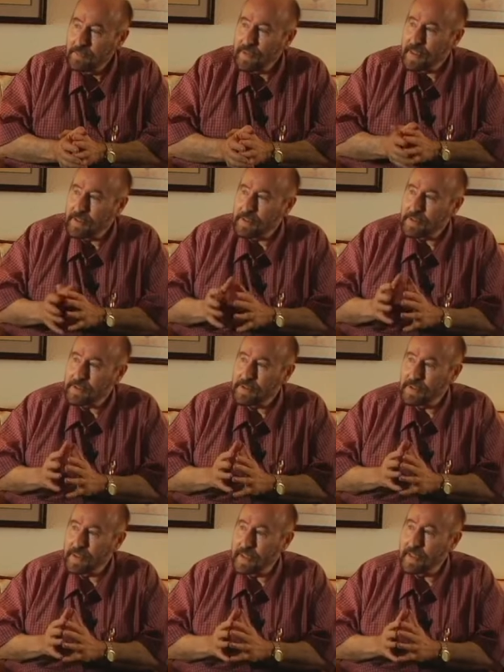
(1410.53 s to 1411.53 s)
Because
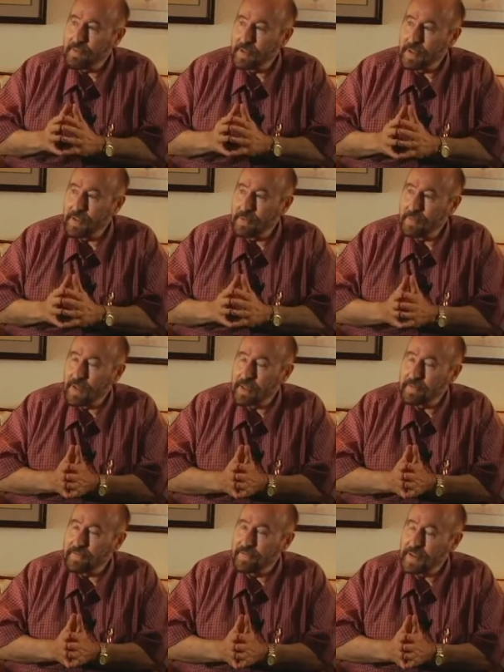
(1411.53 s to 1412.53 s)
today we know in
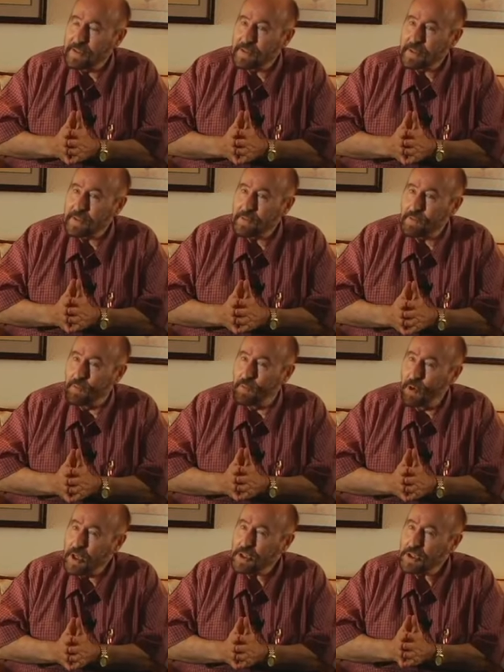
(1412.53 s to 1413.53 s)
modern physics,
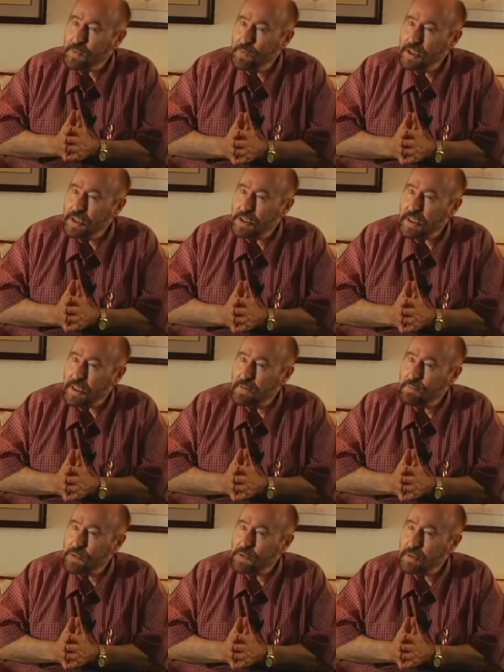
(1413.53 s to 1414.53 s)
once we say
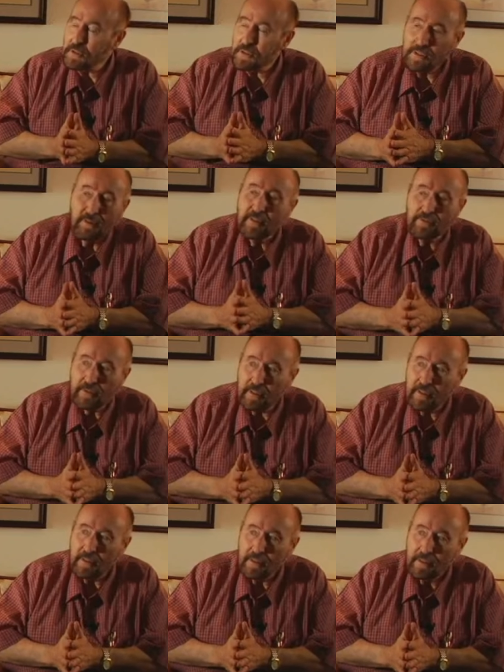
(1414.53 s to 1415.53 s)
broken
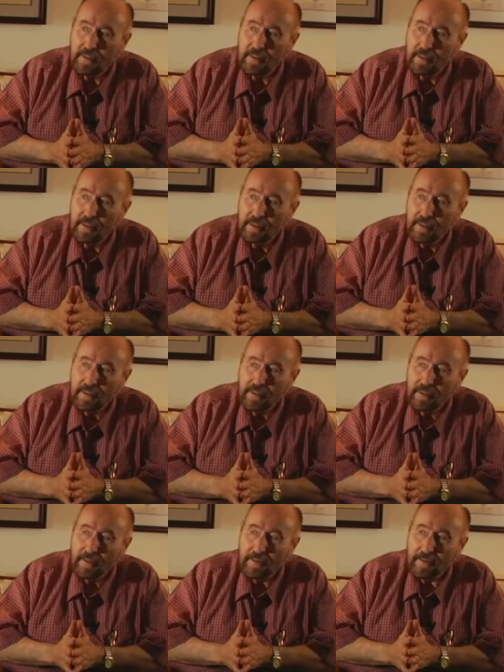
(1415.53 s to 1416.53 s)
symmetry,
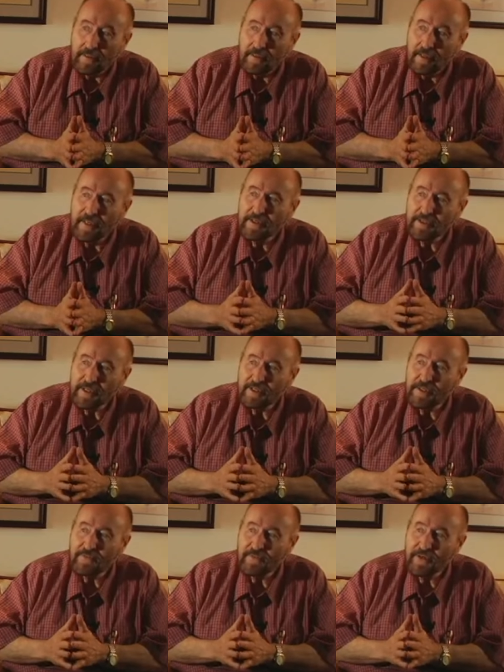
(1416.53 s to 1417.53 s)
Lee
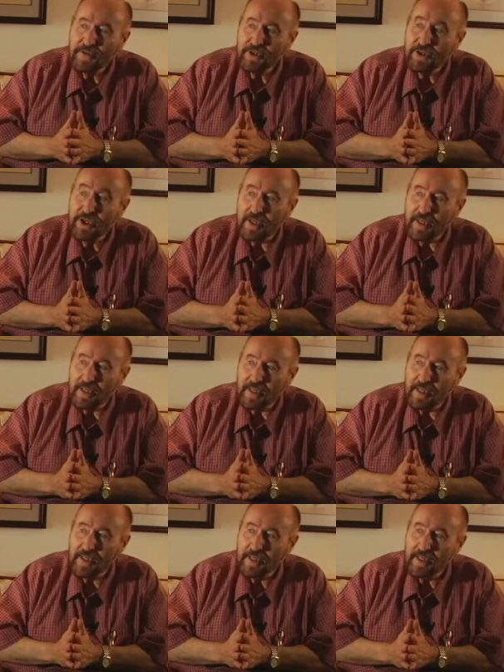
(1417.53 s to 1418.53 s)
says it very
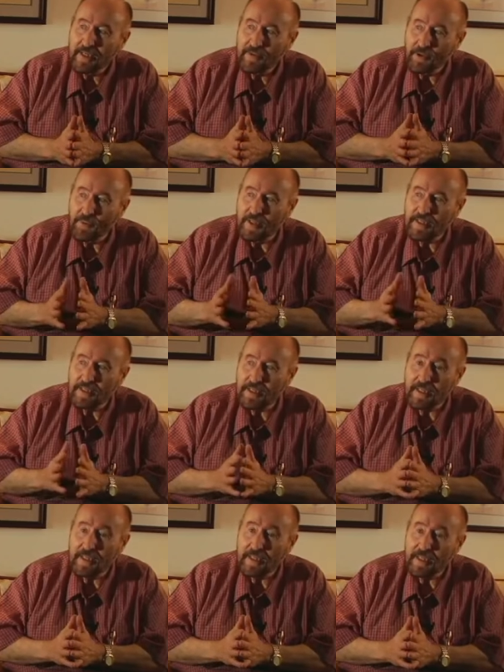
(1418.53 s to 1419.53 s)
gently, Nobelist
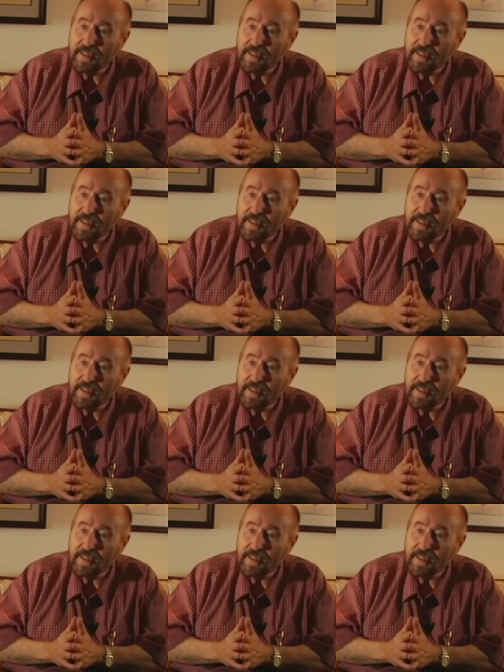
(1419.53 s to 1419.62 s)
Lee.